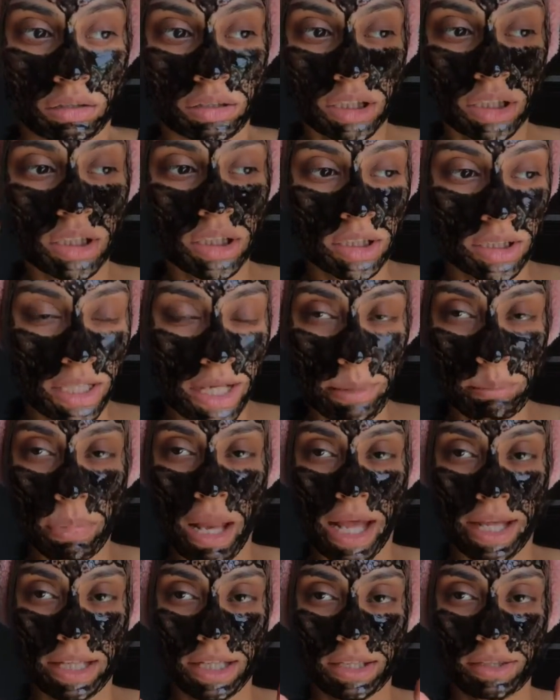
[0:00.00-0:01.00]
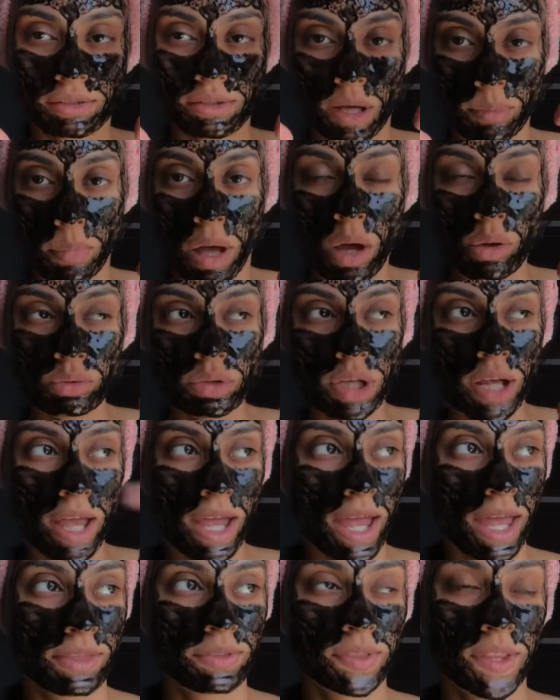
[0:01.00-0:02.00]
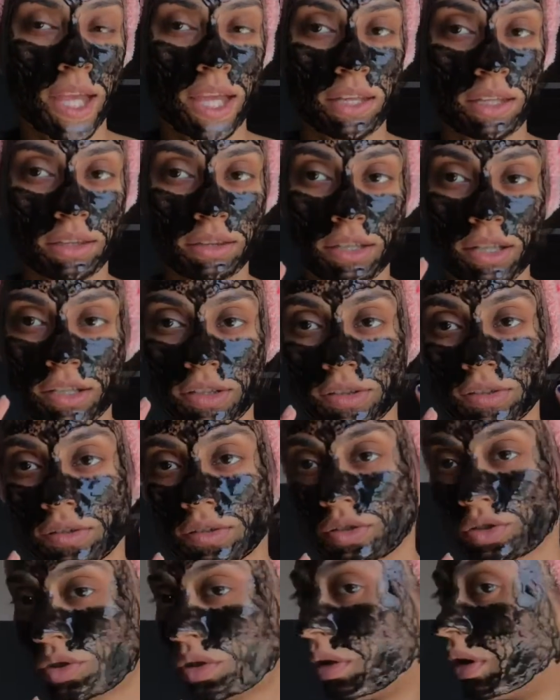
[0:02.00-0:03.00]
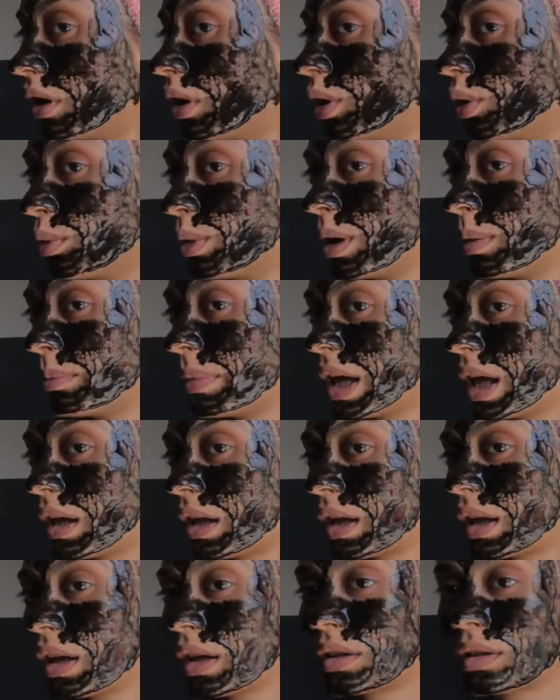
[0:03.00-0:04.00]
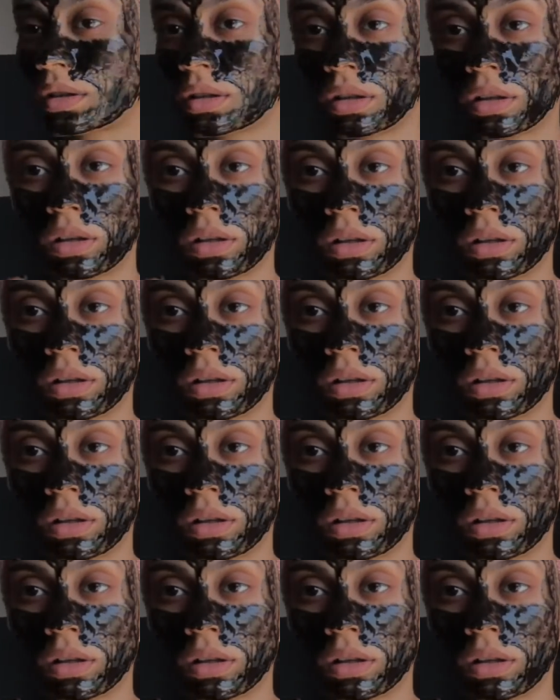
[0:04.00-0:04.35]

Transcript: dirt and blackheads come out, and then this will make it